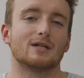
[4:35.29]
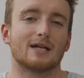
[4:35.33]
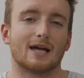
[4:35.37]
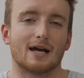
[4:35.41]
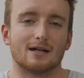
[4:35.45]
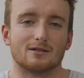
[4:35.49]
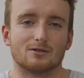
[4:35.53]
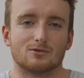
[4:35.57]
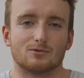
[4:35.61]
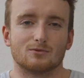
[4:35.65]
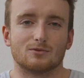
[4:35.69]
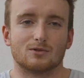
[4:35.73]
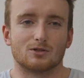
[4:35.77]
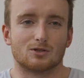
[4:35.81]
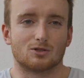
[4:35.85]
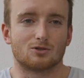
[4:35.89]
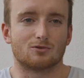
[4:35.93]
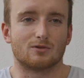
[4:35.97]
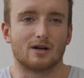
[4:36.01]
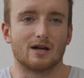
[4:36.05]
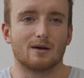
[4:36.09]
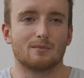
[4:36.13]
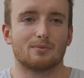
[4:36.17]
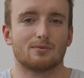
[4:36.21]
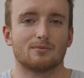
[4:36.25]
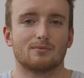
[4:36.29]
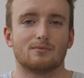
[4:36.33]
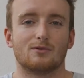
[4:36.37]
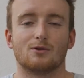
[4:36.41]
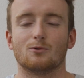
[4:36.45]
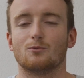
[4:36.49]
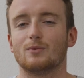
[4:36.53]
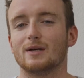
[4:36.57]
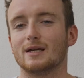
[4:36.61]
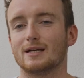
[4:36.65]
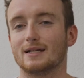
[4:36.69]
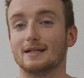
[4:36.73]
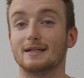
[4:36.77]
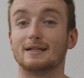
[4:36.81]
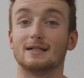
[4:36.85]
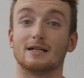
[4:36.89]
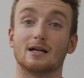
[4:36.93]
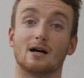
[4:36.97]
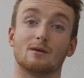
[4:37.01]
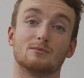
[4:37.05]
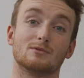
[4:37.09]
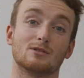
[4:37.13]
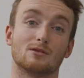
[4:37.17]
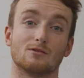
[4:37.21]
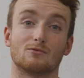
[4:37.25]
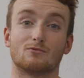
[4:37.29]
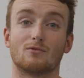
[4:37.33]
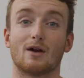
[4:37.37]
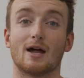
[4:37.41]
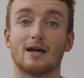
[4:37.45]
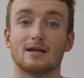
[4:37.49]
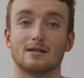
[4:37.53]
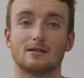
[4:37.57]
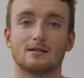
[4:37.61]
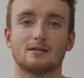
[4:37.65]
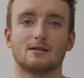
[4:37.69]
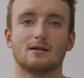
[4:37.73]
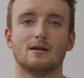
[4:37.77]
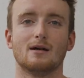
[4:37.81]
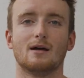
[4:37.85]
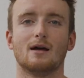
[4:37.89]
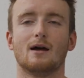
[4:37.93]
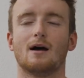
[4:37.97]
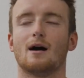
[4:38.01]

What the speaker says: have canceled the trip the week leading up to the race.